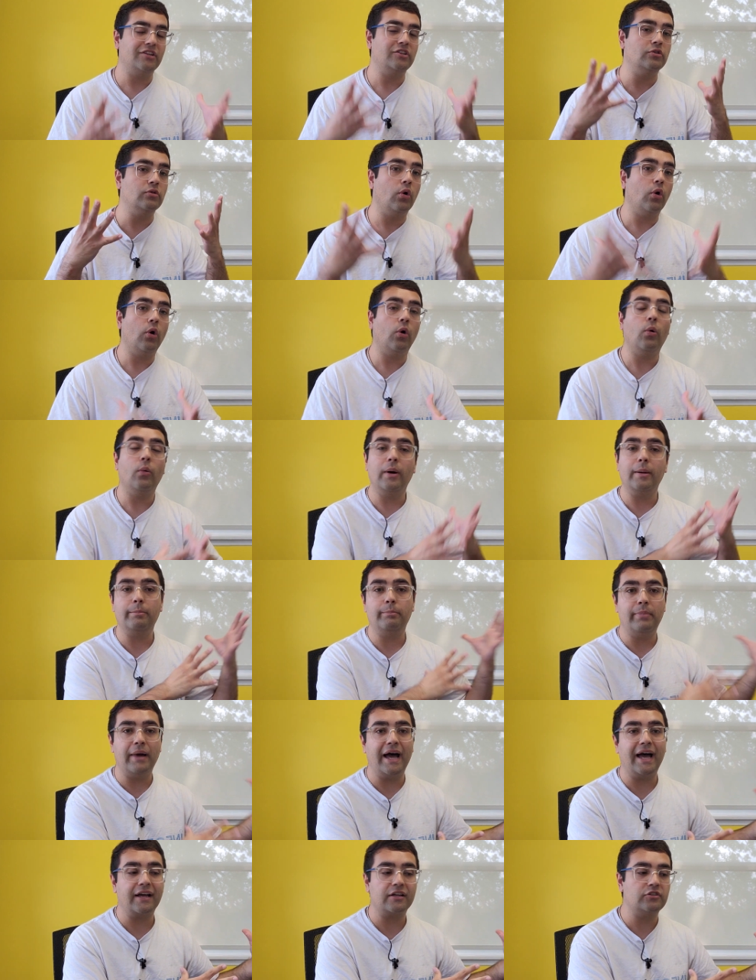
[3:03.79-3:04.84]
You owe it
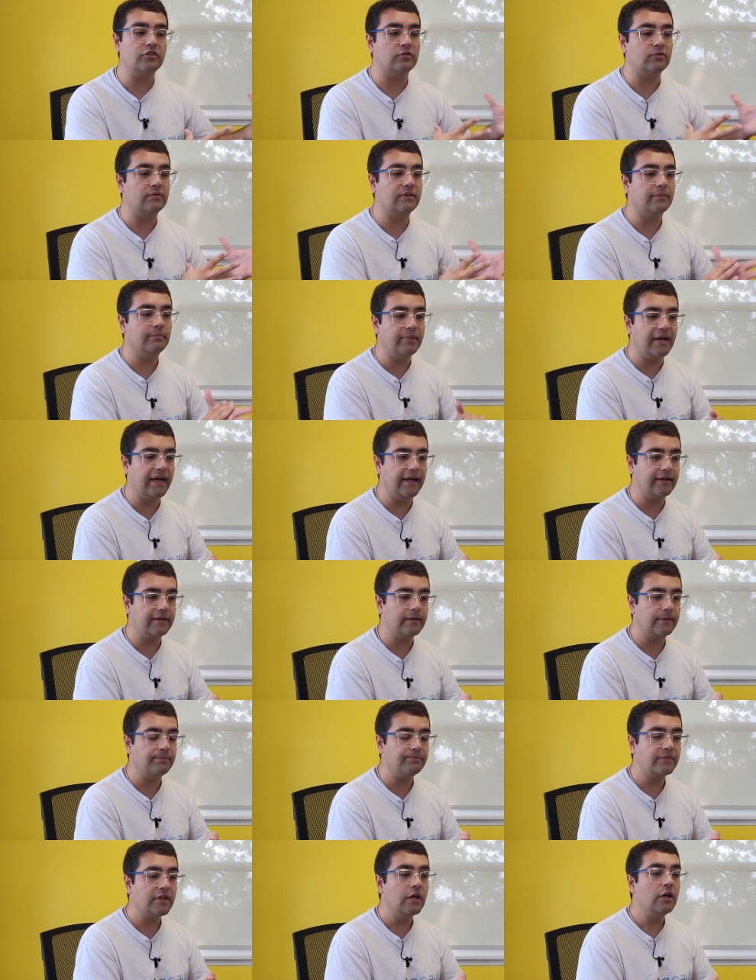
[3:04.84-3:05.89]
back to the bank.
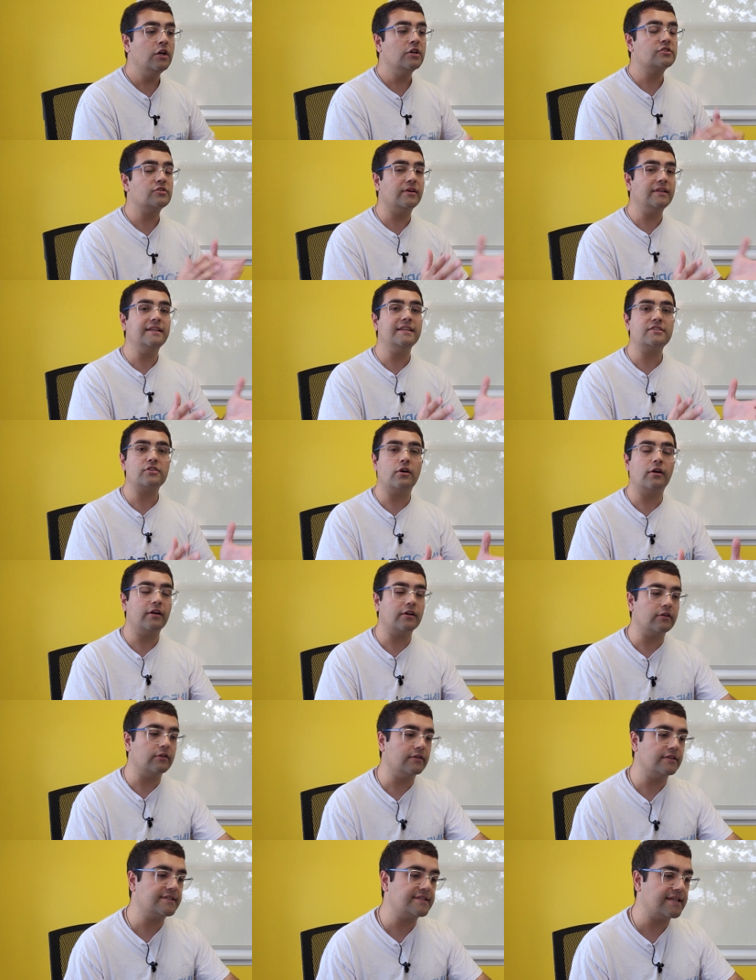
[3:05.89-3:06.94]
So in this
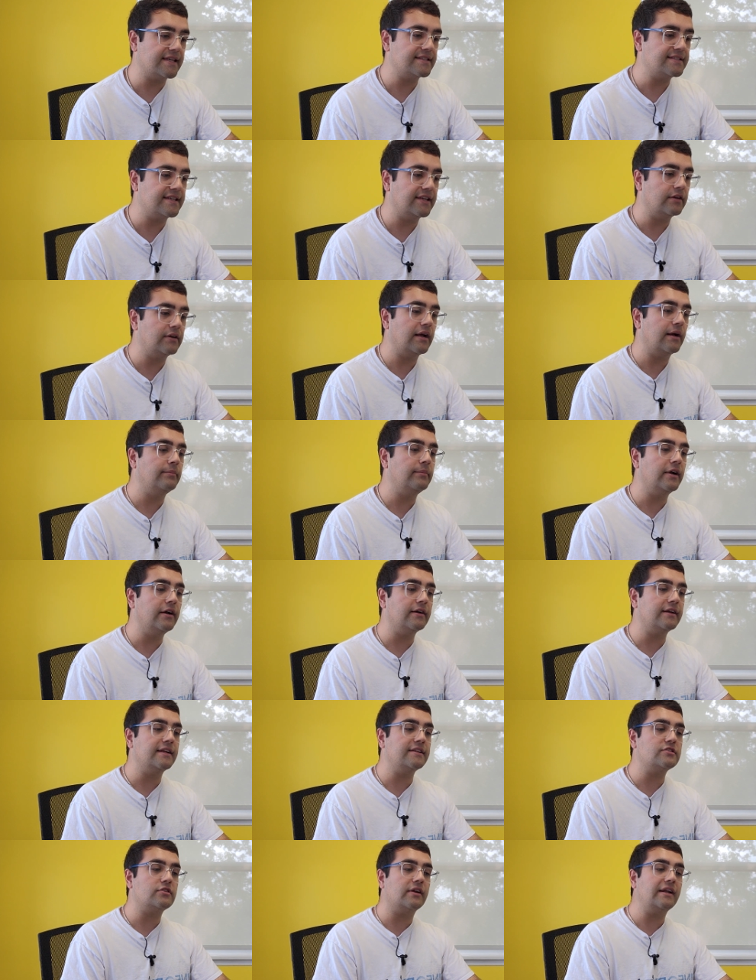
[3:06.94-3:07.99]
article, it says here,
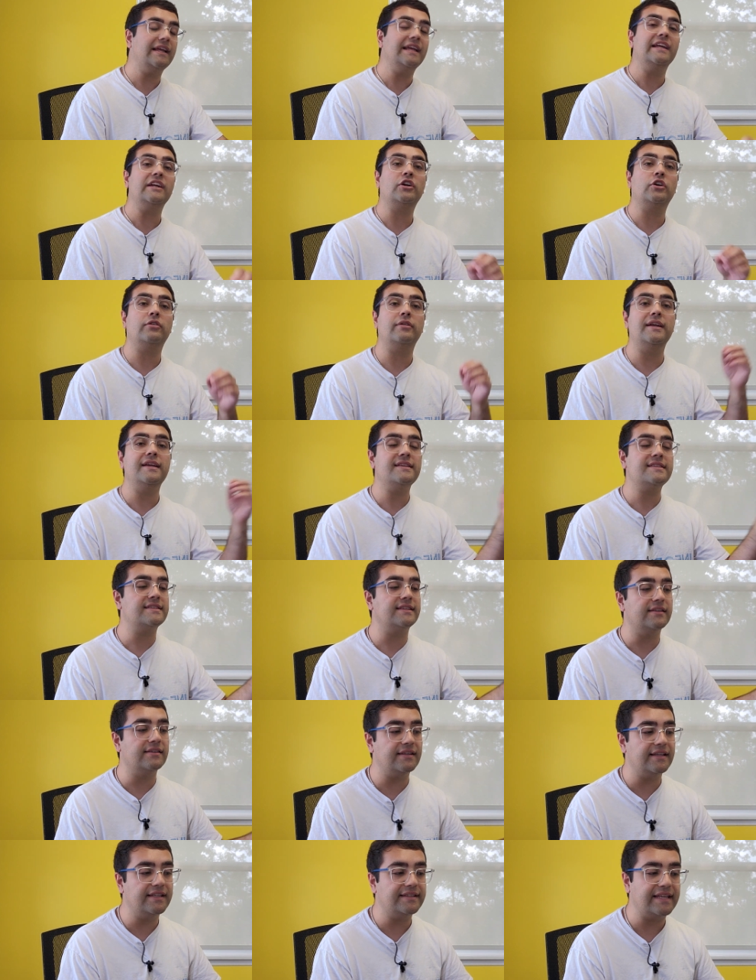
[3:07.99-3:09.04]
Americans are
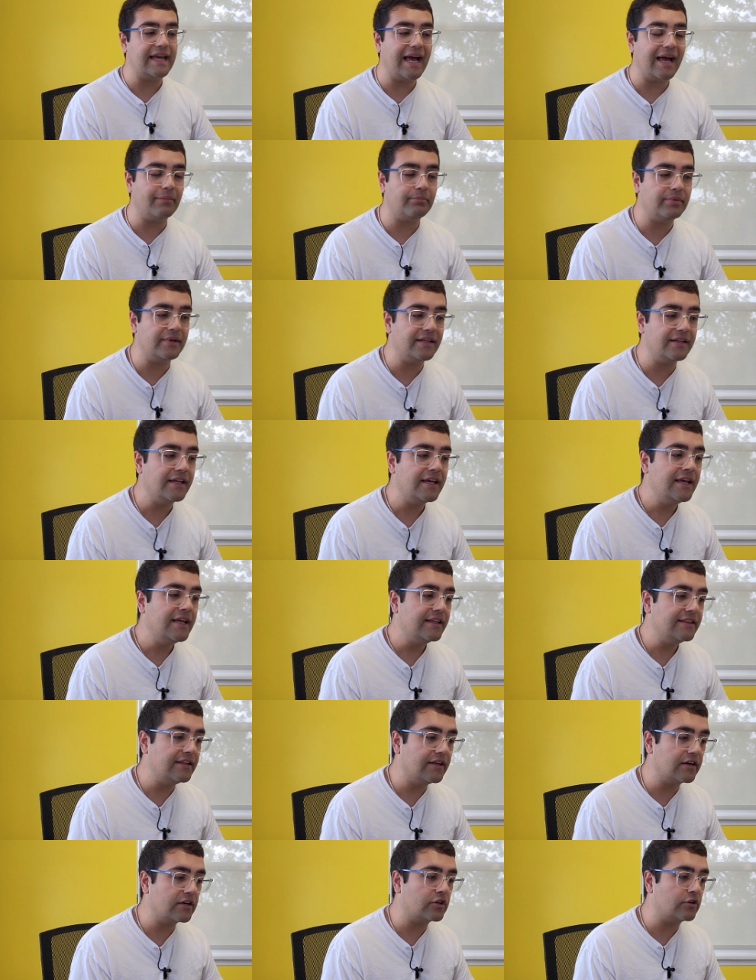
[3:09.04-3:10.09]
increasingly tapping
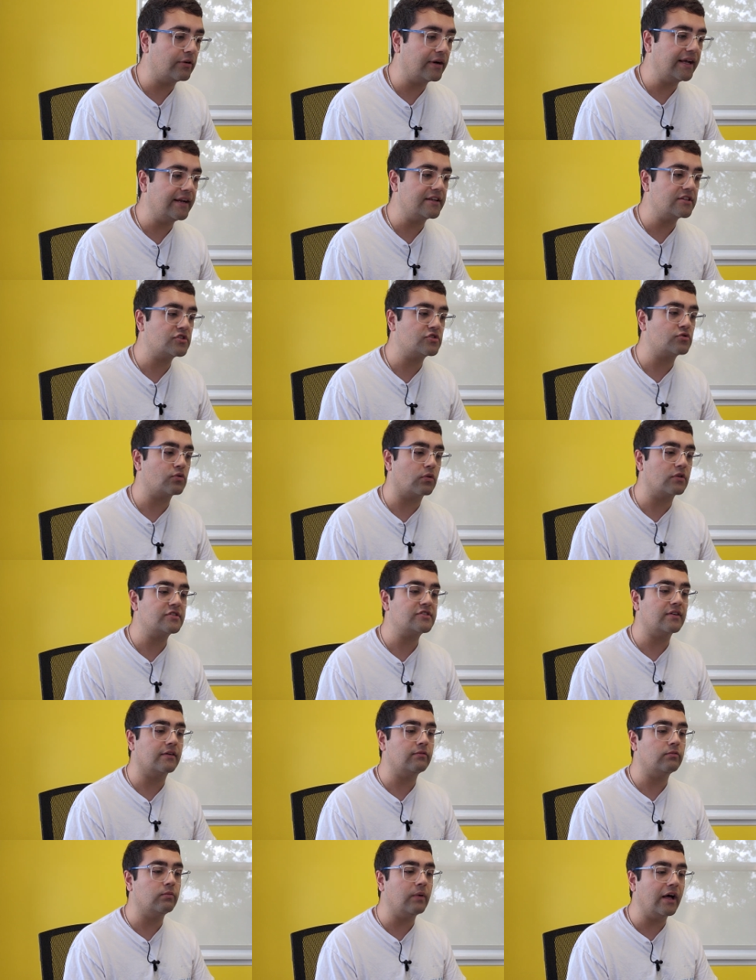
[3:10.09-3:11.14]
their greatest source
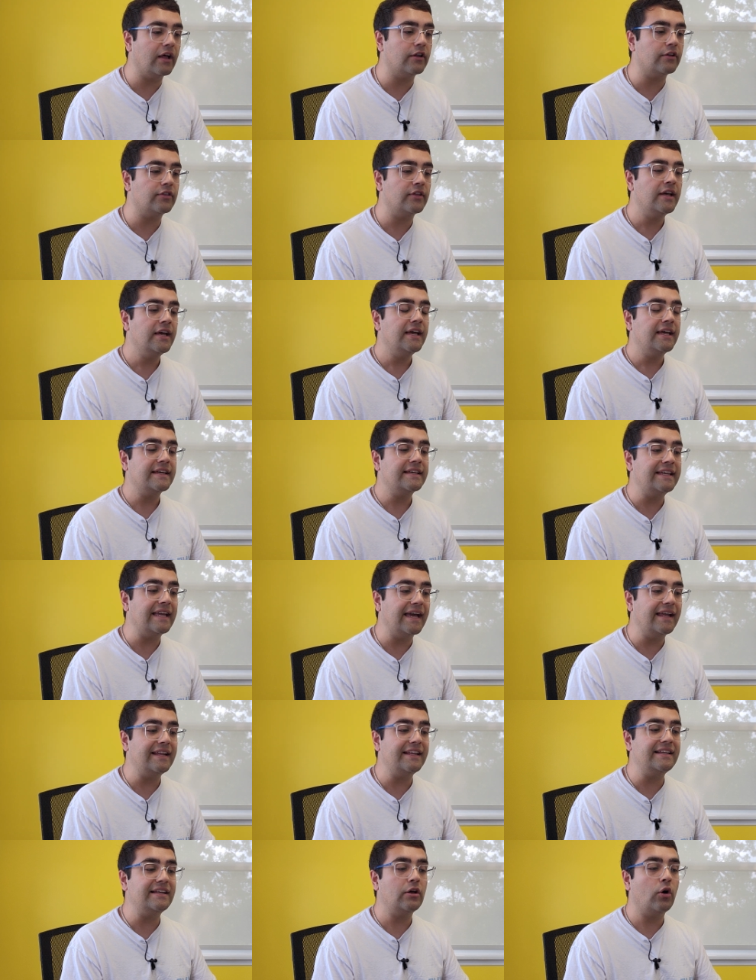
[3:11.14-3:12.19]
of wealth,
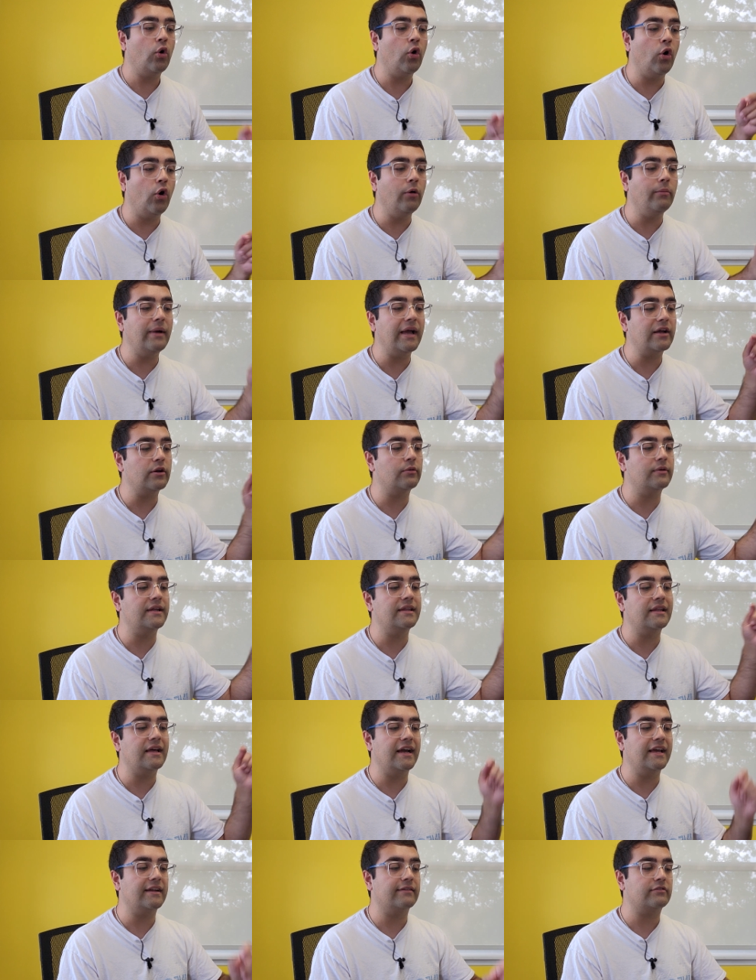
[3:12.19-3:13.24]
getting home equity
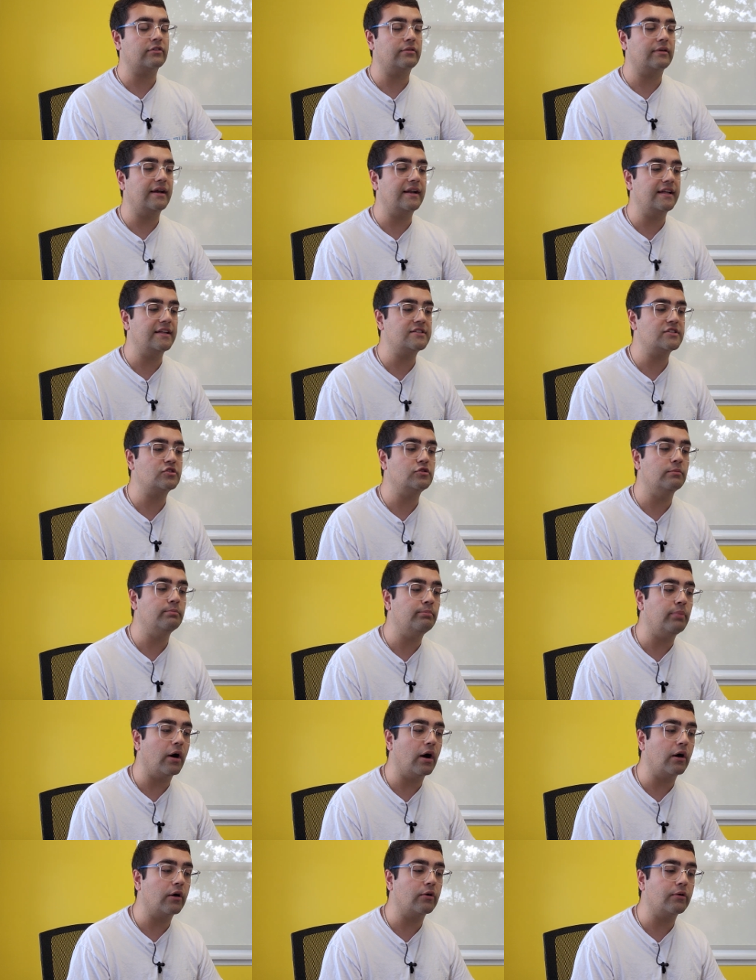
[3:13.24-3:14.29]
line of credits to
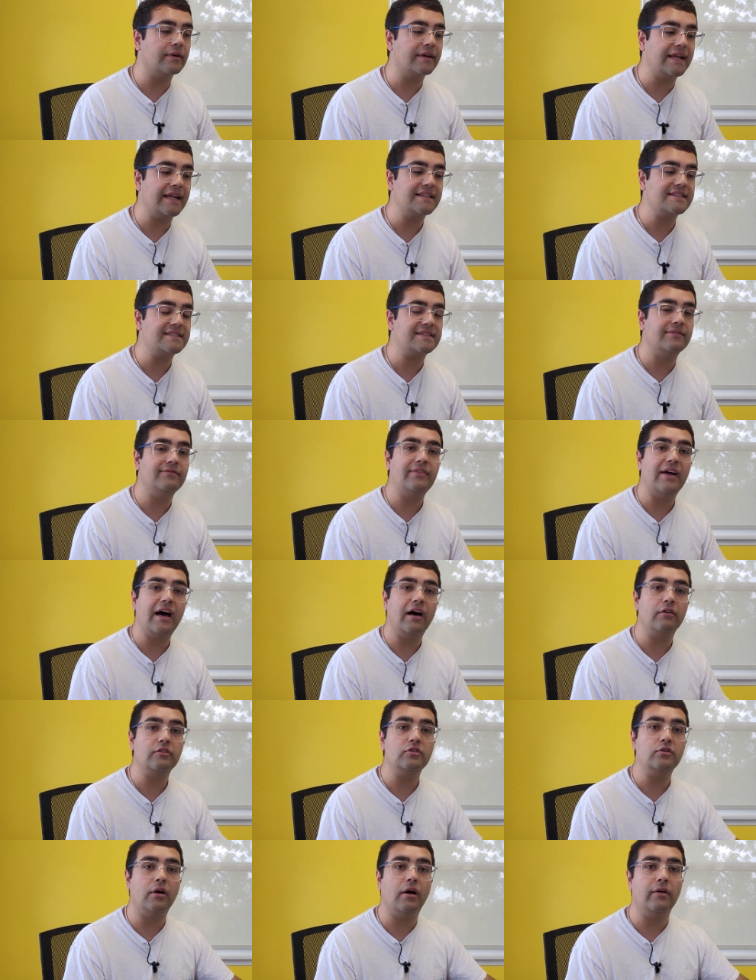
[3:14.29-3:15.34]
borrow against the
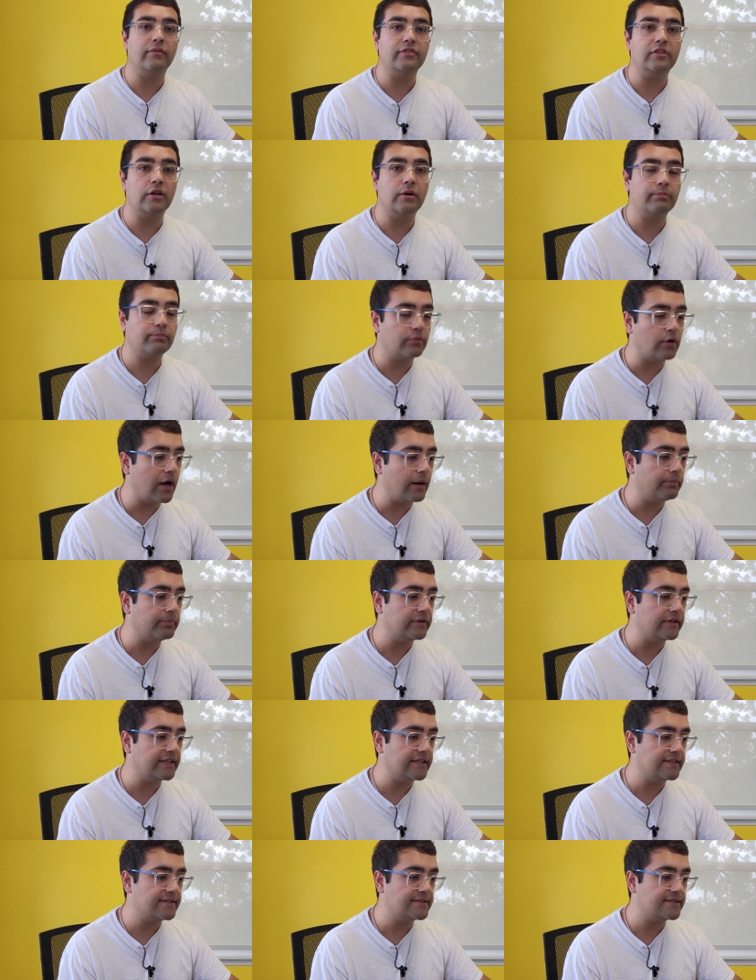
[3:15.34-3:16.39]
value of their
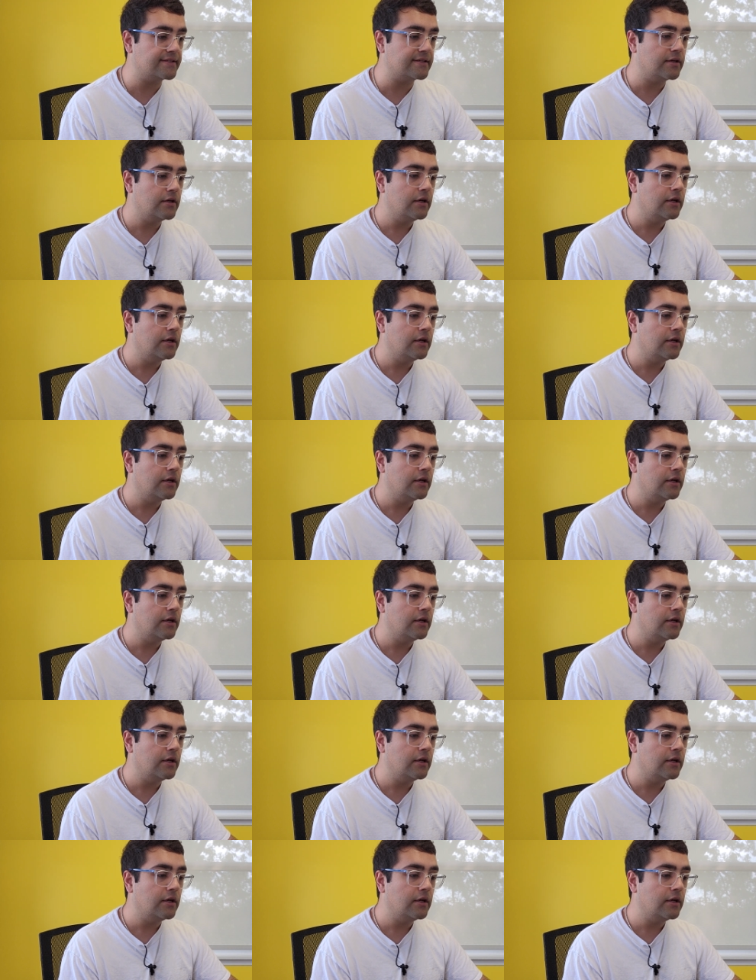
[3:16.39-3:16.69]
properties.